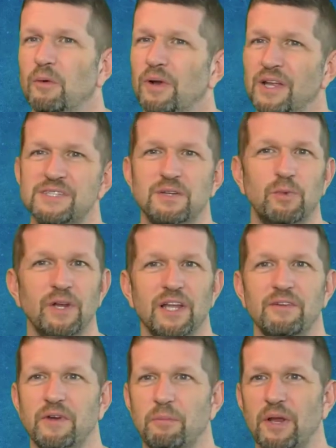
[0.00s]
Well, listen, we
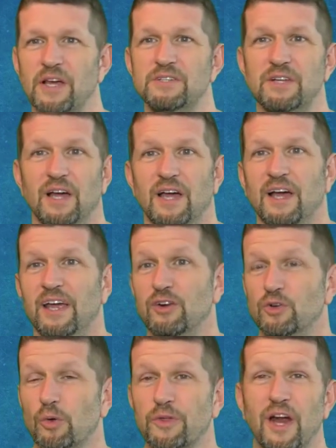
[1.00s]
live in a place here
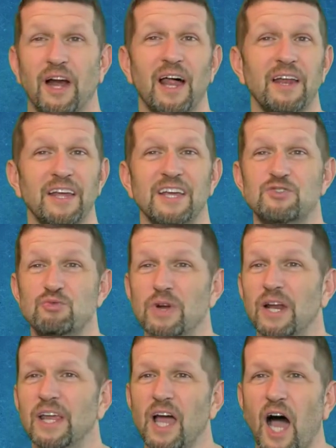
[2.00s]
in North Carolina, it gets
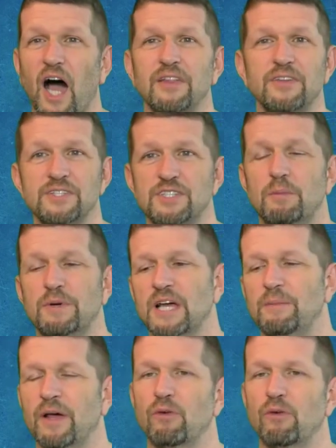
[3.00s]
really hot in the summertime.